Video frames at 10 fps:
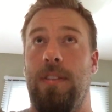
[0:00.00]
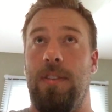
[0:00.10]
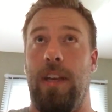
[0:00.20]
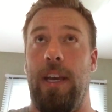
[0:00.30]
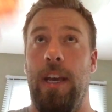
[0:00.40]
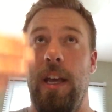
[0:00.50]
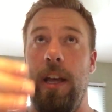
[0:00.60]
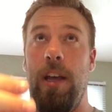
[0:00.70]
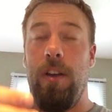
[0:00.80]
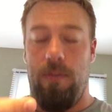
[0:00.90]
see,
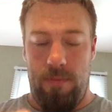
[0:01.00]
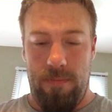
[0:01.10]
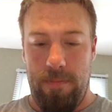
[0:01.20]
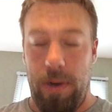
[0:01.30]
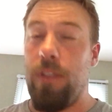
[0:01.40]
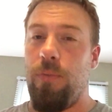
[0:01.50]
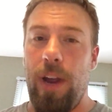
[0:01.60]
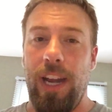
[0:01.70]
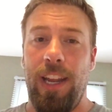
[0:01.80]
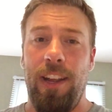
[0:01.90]
but it's
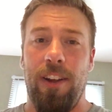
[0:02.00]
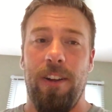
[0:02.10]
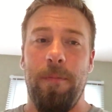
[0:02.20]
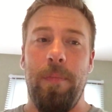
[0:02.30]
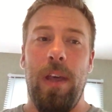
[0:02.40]
right here.